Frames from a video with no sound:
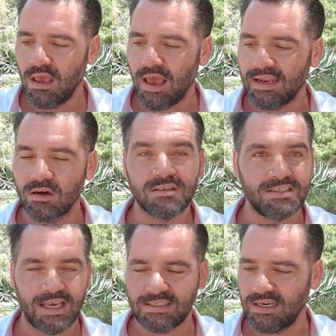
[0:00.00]
And he also
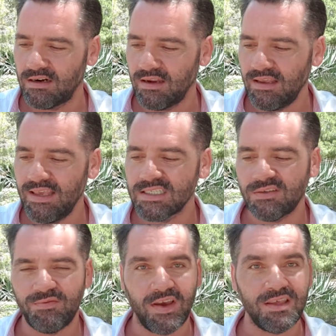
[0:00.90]
says here, he is
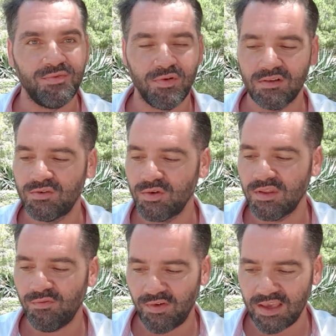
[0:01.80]
faithful to
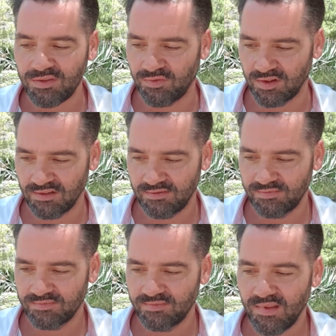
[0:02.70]
the faithful.
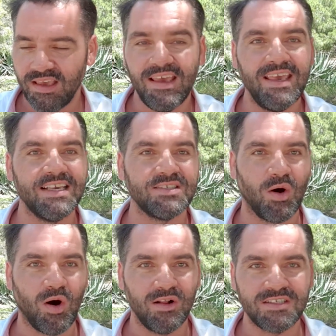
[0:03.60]
He's
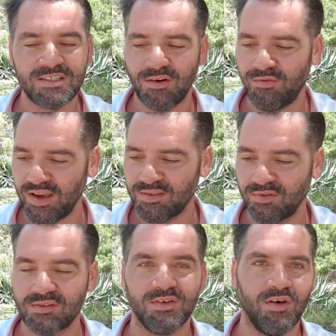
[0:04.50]
also
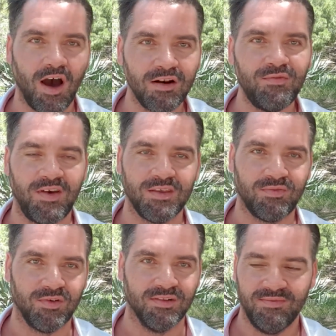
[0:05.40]
faithful to the
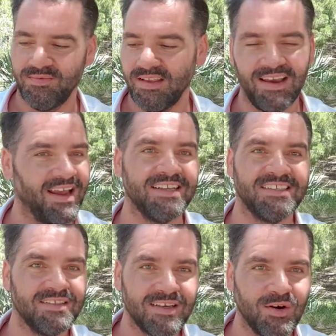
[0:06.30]
unfaithful. And
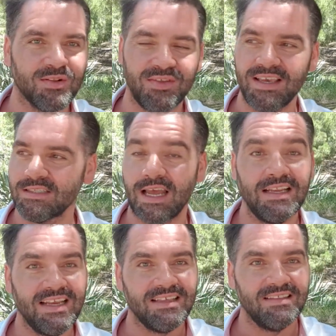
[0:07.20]
the cool thing is that
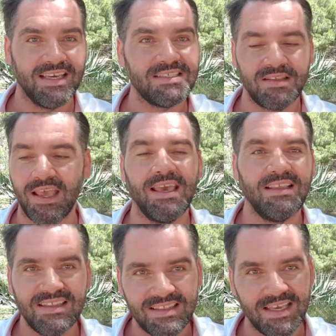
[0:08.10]
this
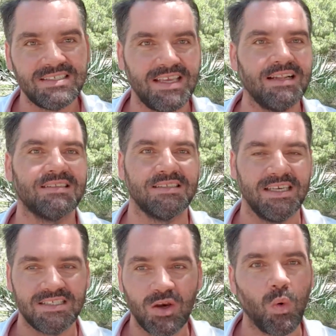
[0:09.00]
sentence
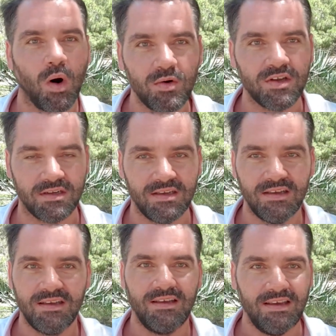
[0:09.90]
is quoted
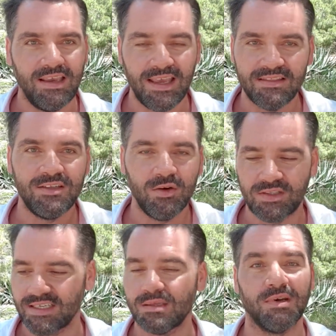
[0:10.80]
in the New
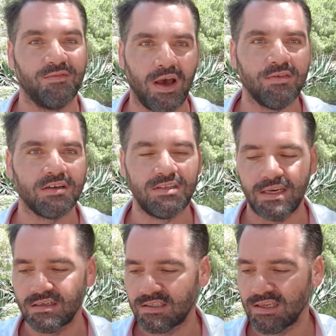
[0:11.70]
Testament 500
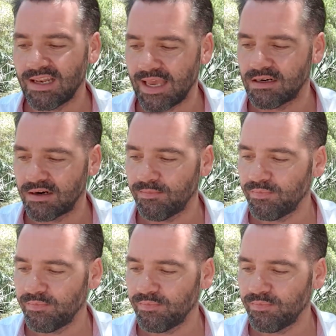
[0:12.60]
years later.